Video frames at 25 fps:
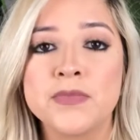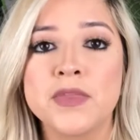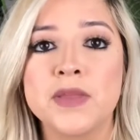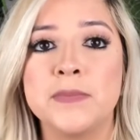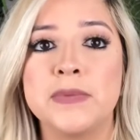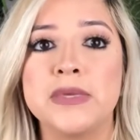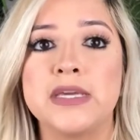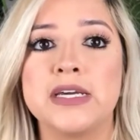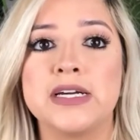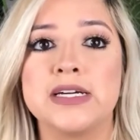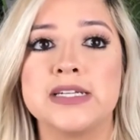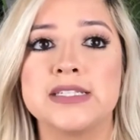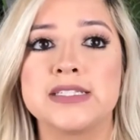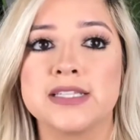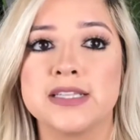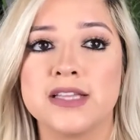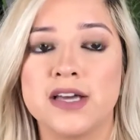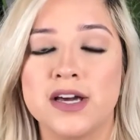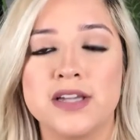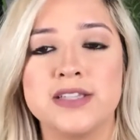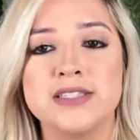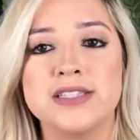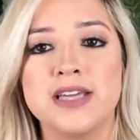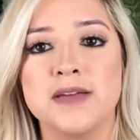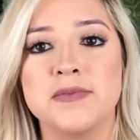Because a
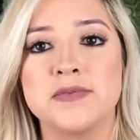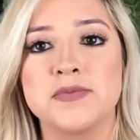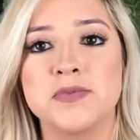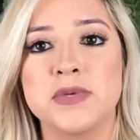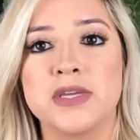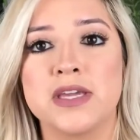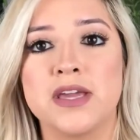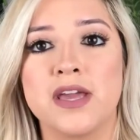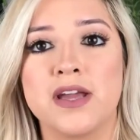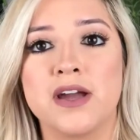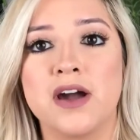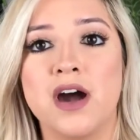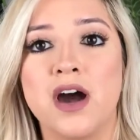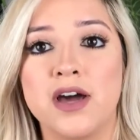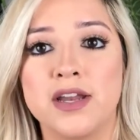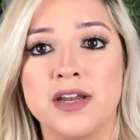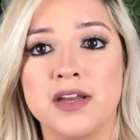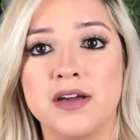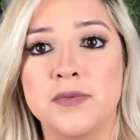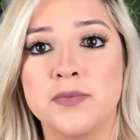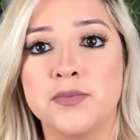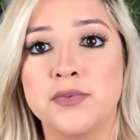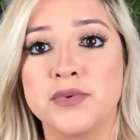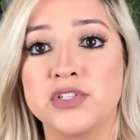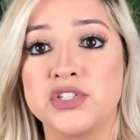lot of times we get caught
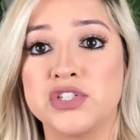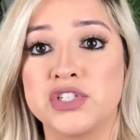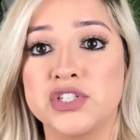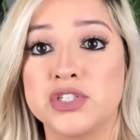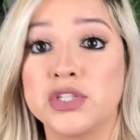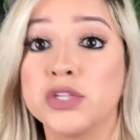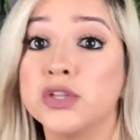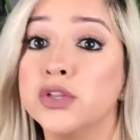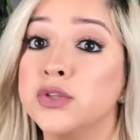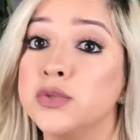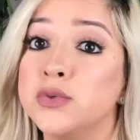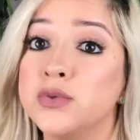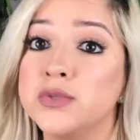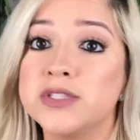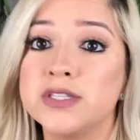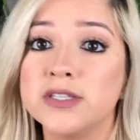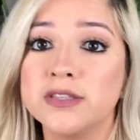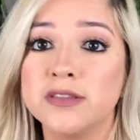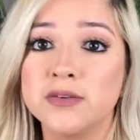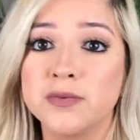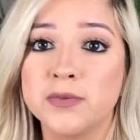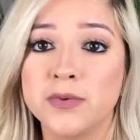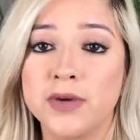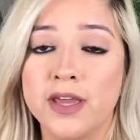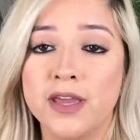up with just losing
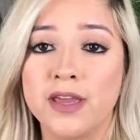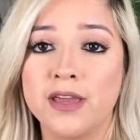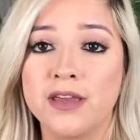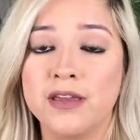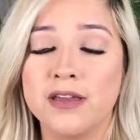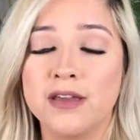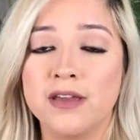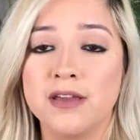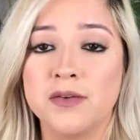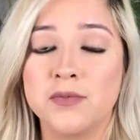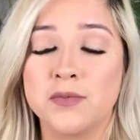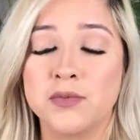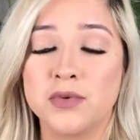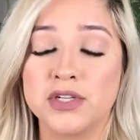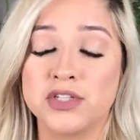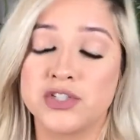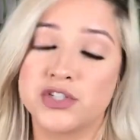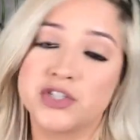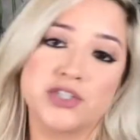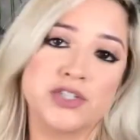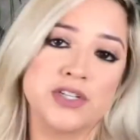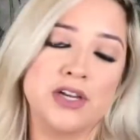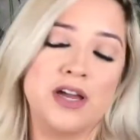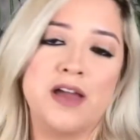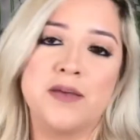the weight,
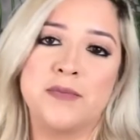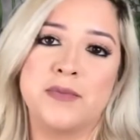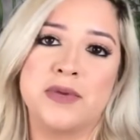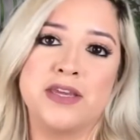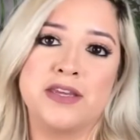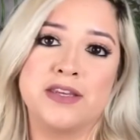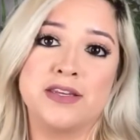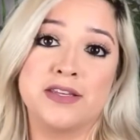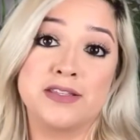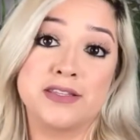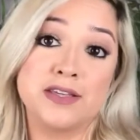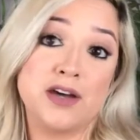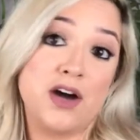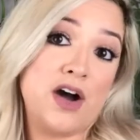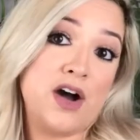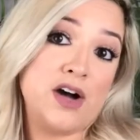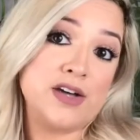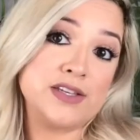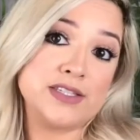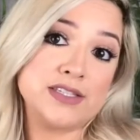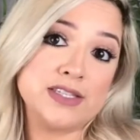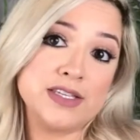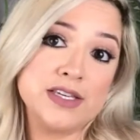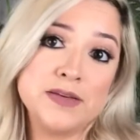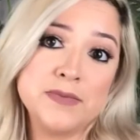which, I mean, it's
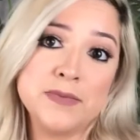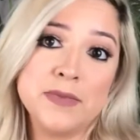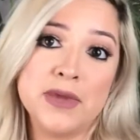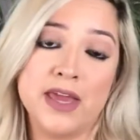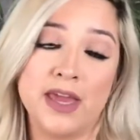awesome.